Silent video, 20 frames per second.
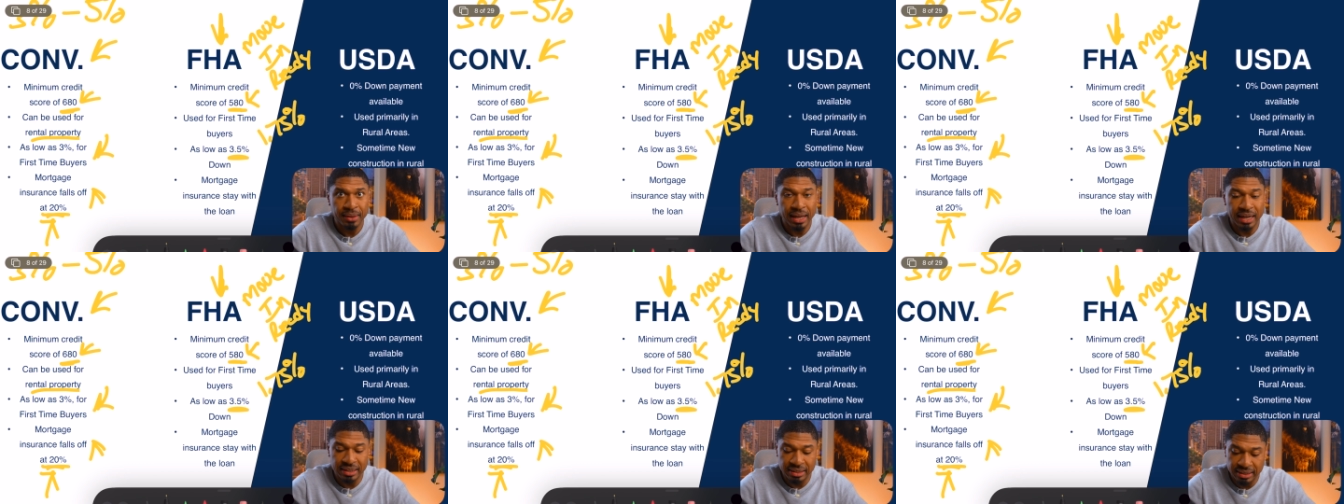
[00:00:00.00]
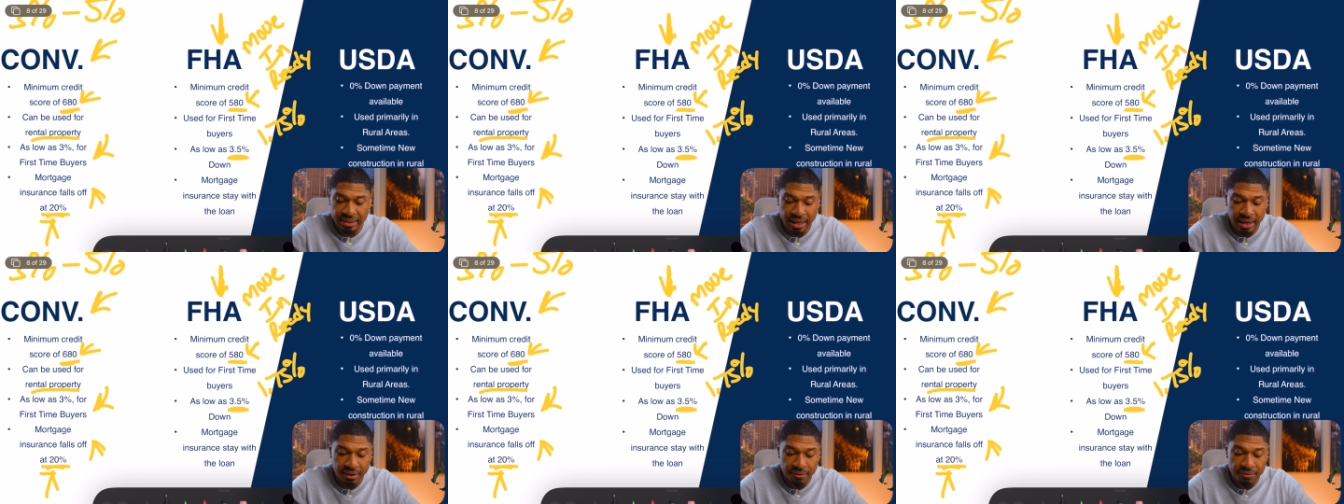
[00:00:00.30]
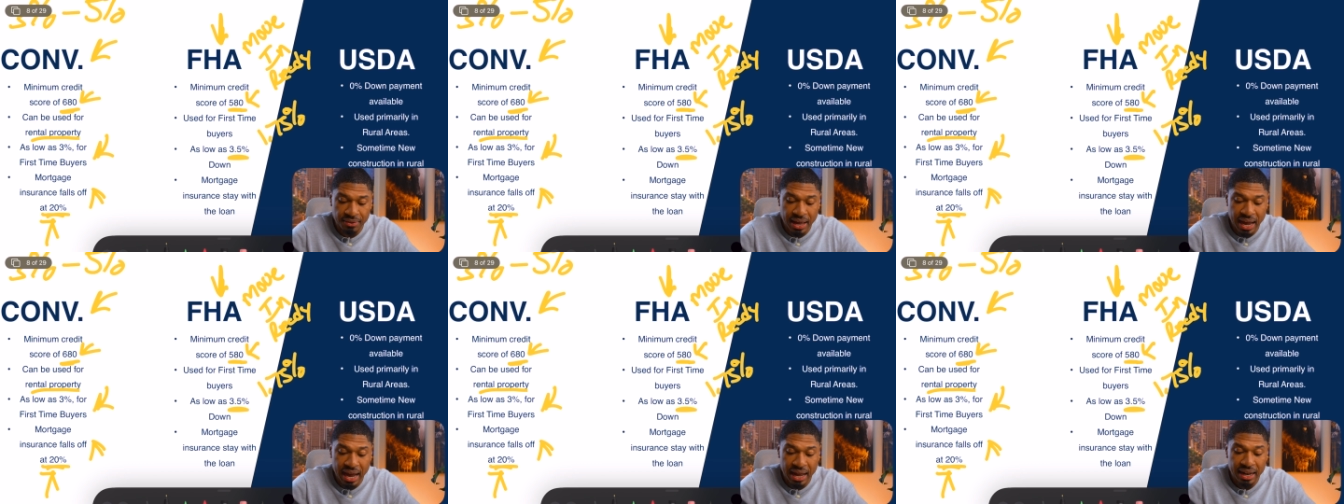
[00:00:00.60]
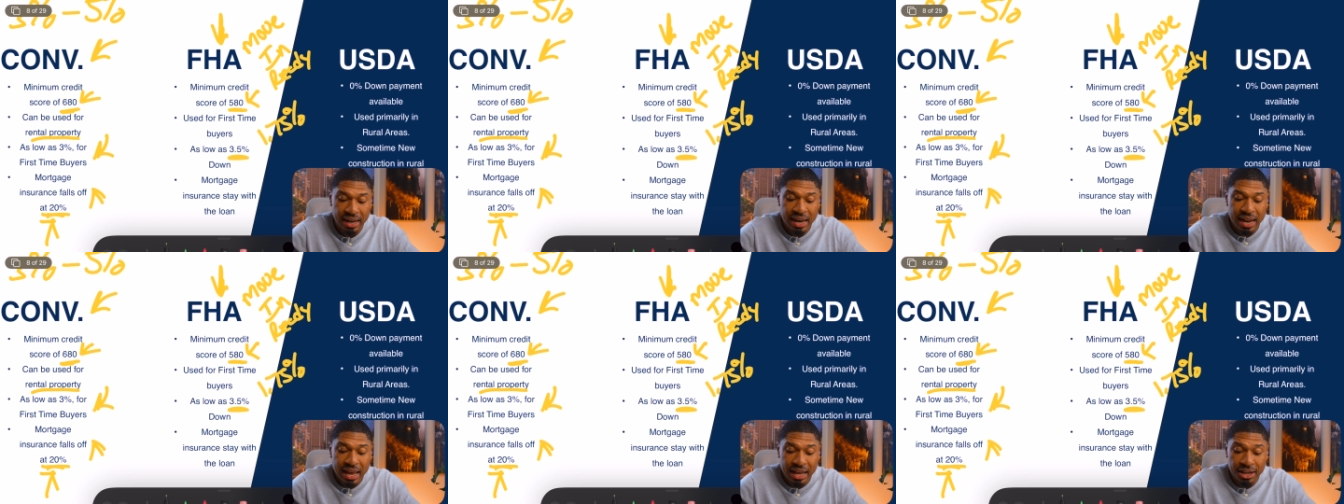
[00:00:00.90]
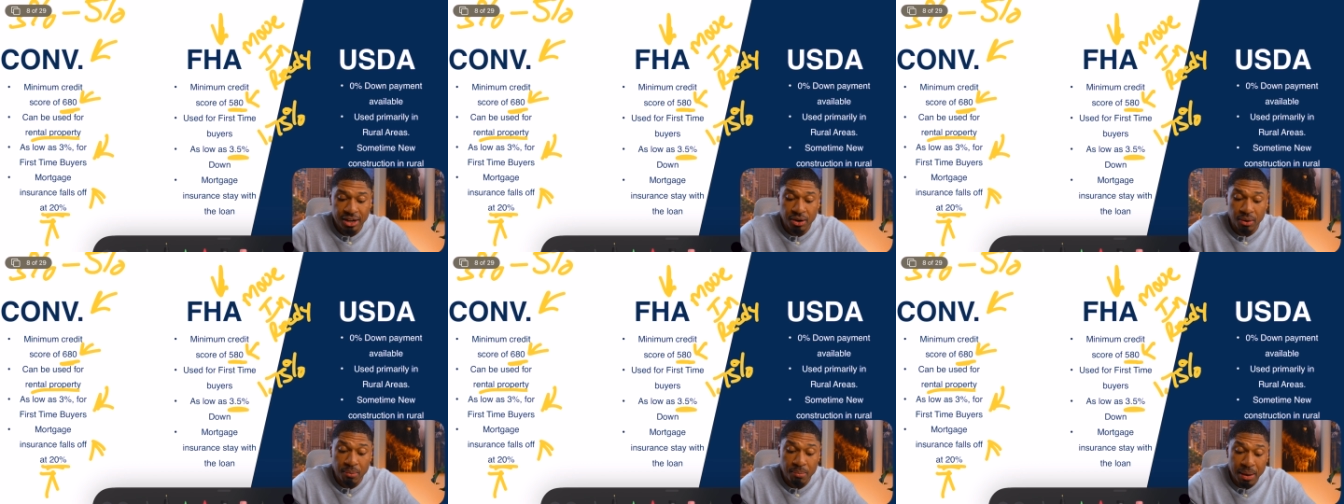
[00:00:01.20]
Instead of that,
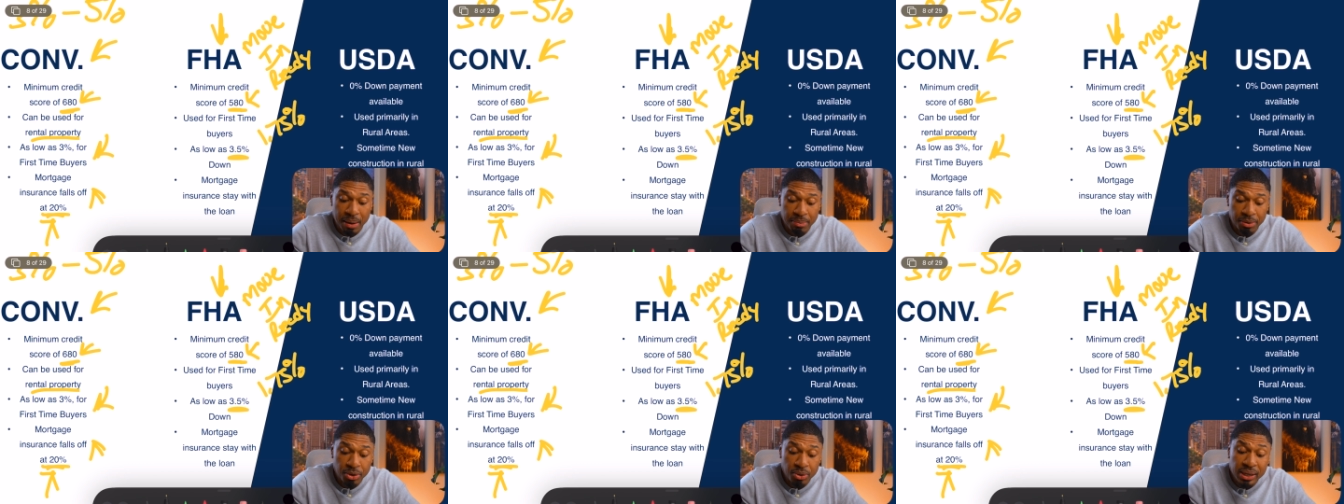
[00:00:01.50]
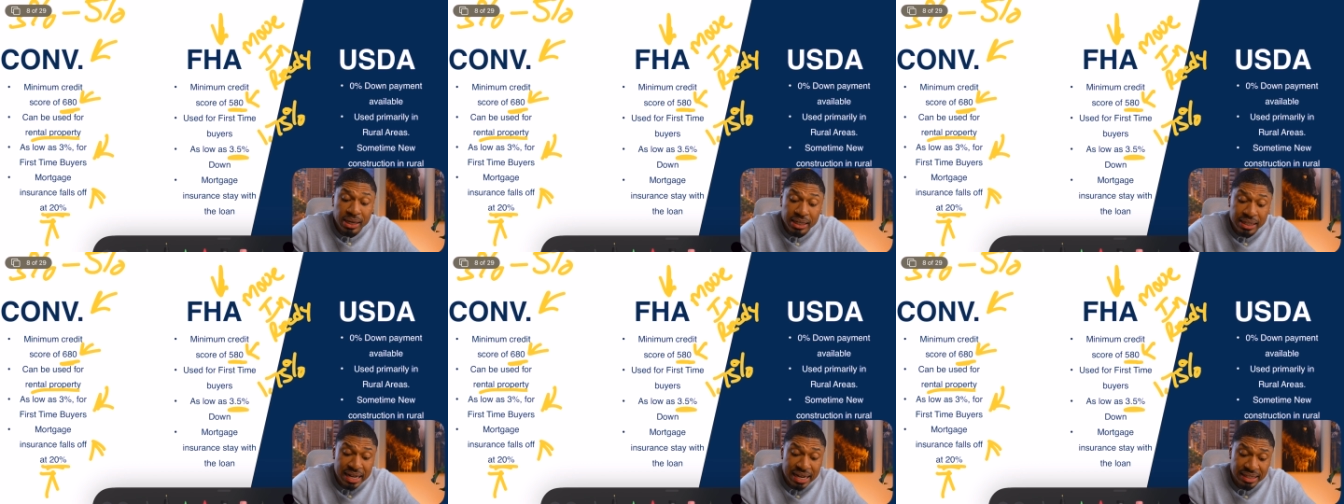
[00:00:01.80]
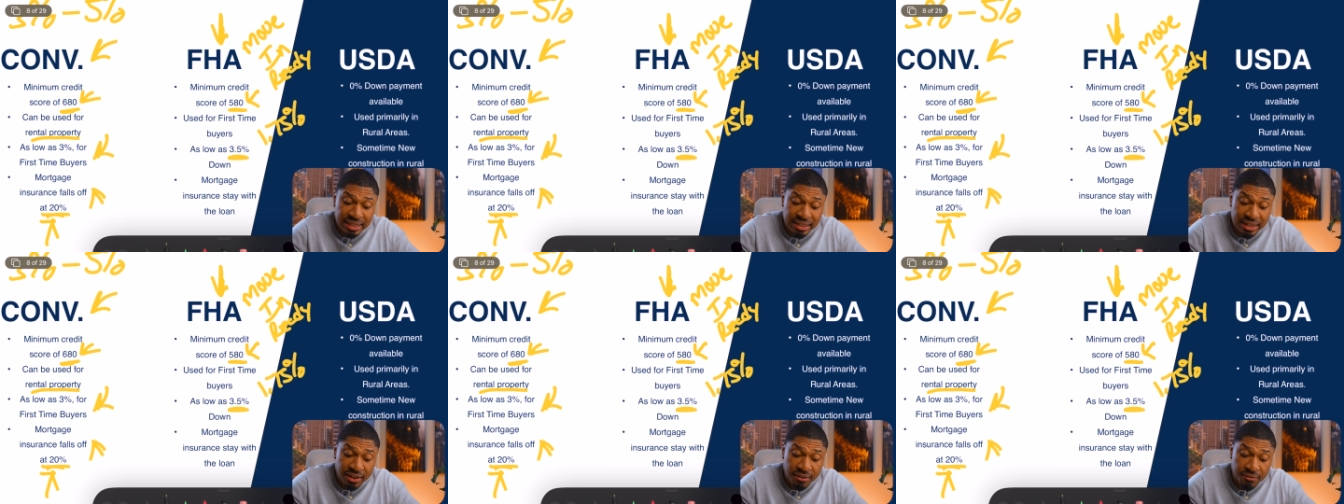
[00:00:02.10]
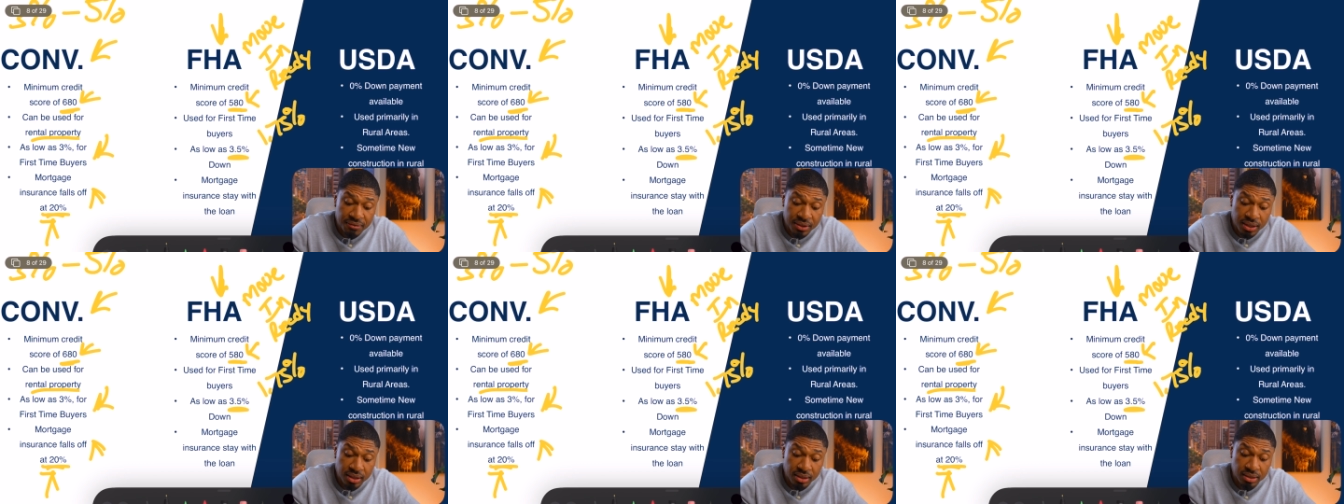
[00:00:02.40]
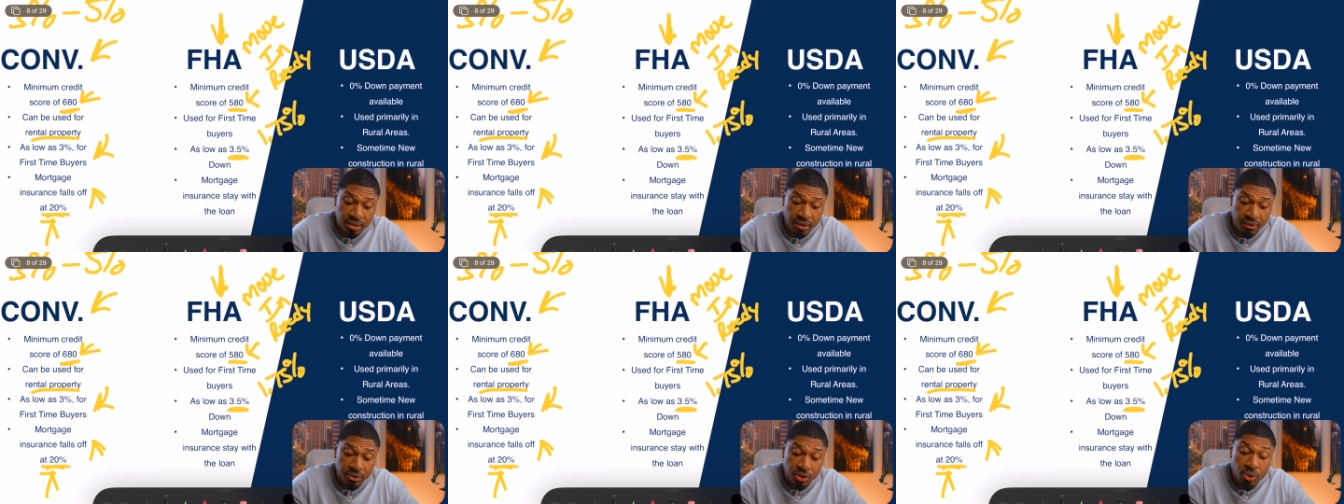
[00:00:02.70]
maybe you get yourself